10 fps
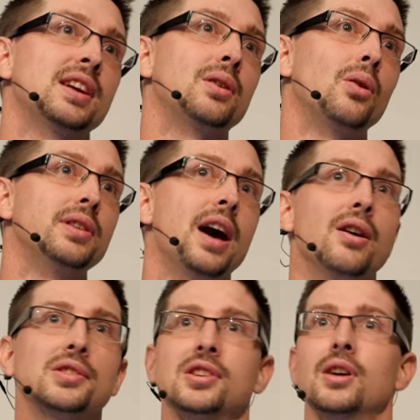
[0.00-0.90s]
thing called
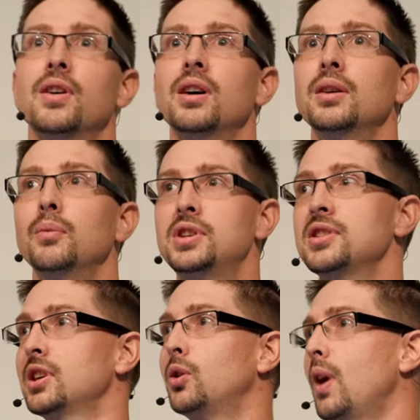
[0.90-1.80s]
Nano Server, which
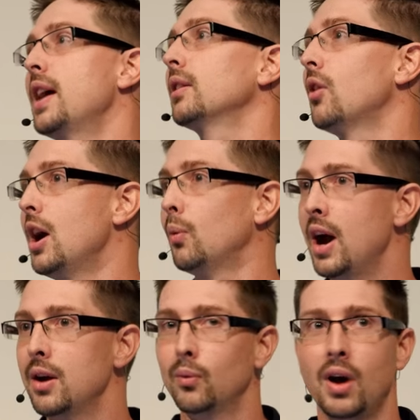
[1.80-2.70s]
is a great
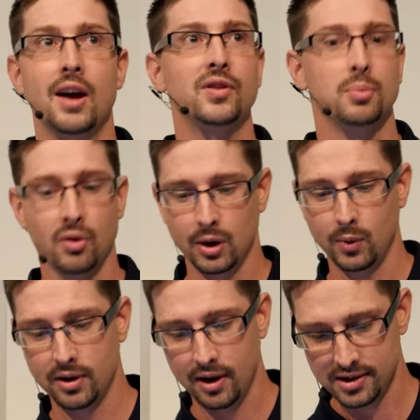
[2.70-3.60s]
lightweight way of deploying
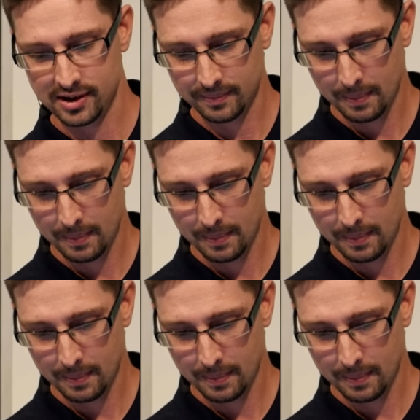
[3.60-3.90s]
Windows.